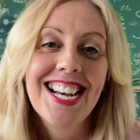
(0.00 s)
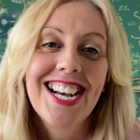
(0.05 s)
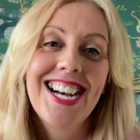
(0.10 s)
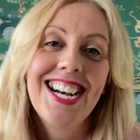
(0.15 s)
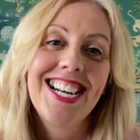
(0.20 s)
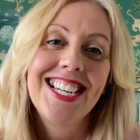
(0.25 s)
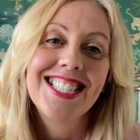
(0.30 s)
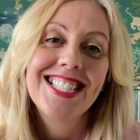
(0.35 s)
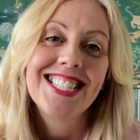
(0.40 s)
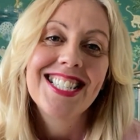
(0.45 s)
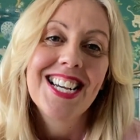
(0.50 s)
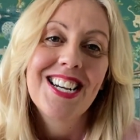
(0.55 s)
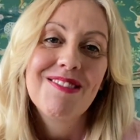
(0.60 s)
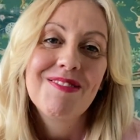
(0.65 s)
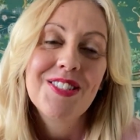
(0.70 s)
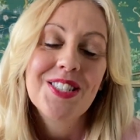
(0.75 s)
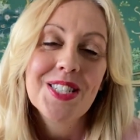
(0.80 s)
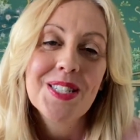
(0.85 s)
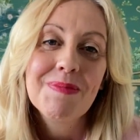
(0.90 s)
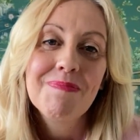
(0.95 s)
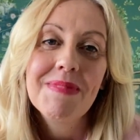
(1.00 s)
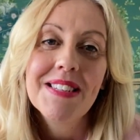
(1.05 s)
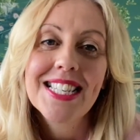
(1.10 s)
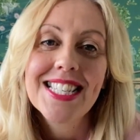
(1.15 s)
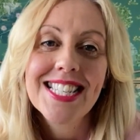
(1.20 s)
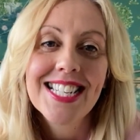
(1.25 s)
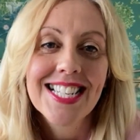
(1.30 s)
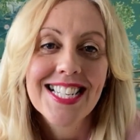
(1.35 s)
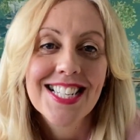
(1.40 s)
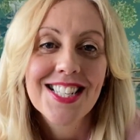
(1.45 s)
and I'm just
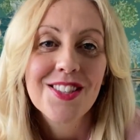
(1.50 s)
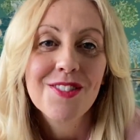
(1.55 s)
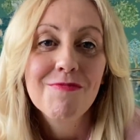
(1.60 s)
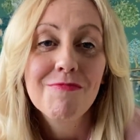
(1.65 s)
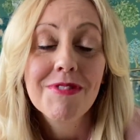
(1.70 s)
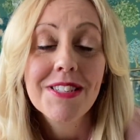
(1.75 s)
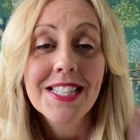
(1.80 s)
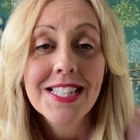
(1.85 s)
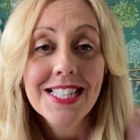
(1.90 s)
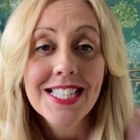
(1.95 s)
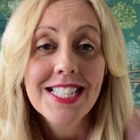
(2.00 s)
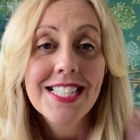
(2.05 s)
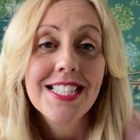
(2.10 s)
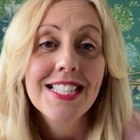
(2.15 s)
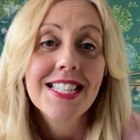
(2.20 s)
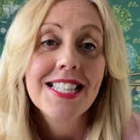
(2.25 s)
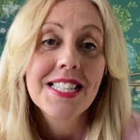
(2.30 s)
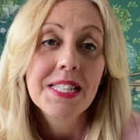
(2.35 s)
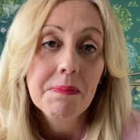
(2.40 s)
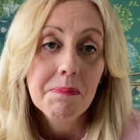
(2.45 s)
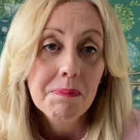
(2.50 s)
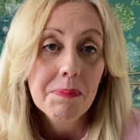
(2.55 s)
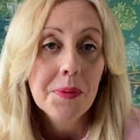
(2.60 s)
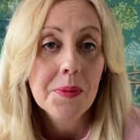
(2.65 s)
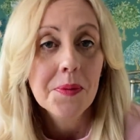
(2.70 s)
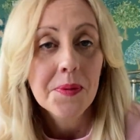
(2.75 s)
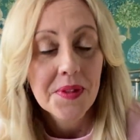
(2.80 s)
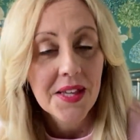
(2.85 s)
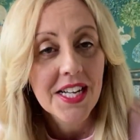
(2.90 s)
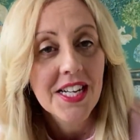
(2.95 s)
missing the really
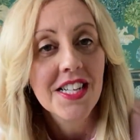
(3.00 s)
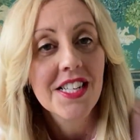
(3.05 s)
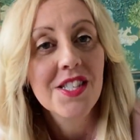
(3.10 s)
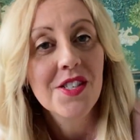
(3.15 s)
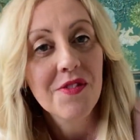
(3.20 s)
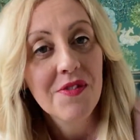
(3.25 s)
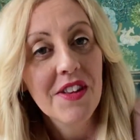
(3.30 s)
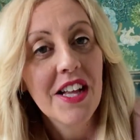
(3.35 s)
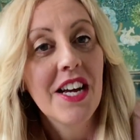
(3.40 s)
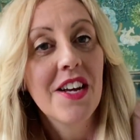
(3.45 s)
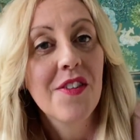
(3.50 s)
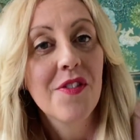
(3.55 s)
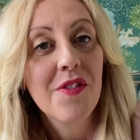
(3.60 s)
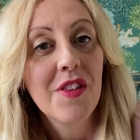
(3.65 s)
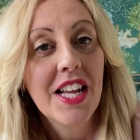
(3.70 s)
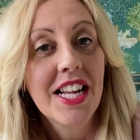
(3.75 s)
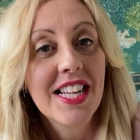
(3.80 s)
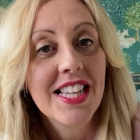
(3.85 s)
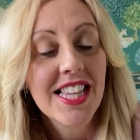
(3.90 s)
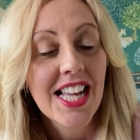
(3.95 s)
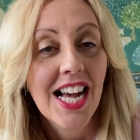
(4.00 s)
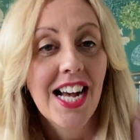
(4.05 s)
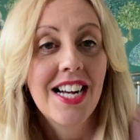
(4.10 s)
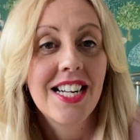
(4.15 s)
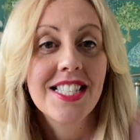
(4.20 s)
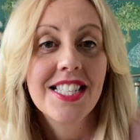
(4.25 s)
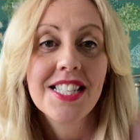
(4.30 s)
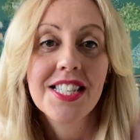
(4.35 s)
simple things of life like that.